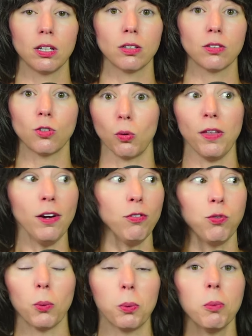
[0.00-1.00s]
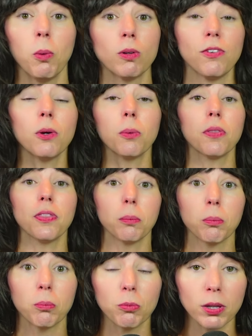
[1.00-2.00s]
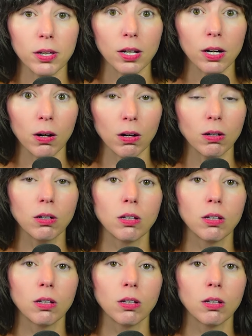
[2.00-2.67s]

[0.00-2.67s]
So therefore, we won't deal with them really at all.